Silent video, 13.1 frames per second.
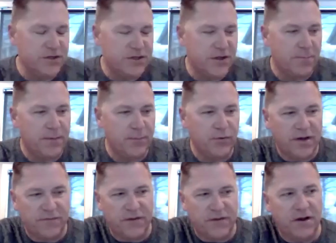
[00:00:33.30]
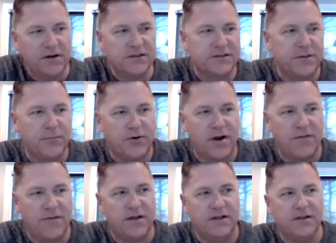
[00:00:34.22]
you tell people you have the youngest
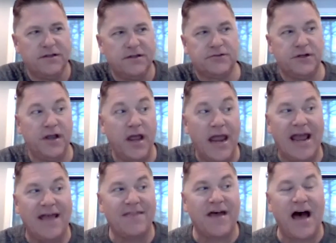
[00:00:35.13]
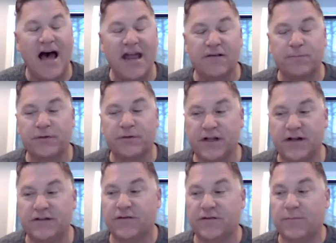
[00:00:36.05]
demographic in the industry and the highest
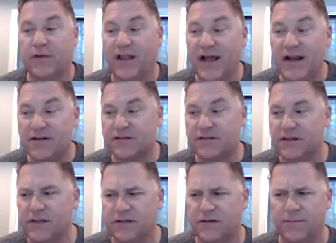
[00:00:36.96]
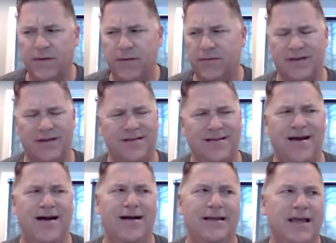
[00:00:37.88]
percentage of millennials in the industry, people are like,
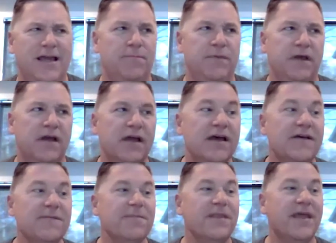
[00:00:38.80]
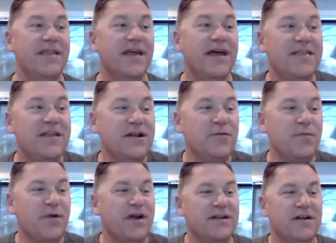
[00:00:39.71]
ah, can't be. And then and then you
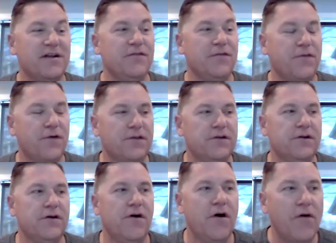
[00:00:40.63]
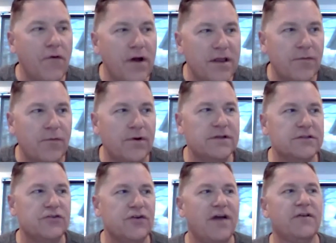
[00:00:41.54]
break it down even further and you go, oh, and the one
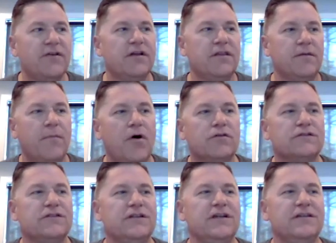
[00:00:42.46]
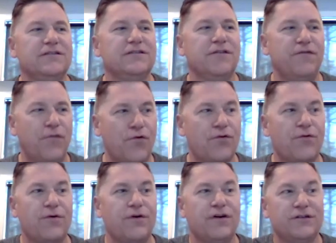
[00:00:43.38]
that's driving it the most is the four
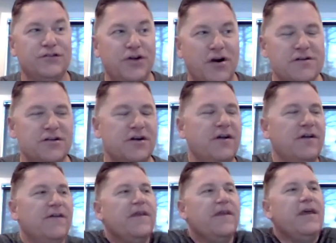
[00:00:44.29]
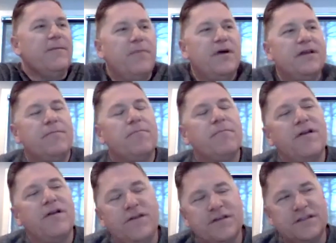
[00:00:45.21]
door Charger. But
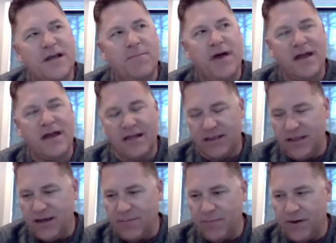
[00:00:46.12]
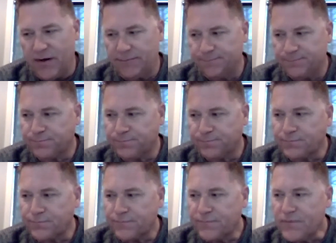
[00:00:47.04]
but if you step back and think about it,
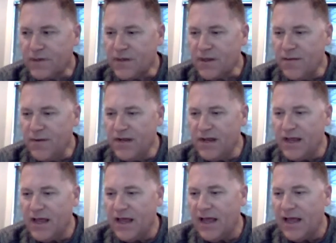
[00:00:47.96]
I mean,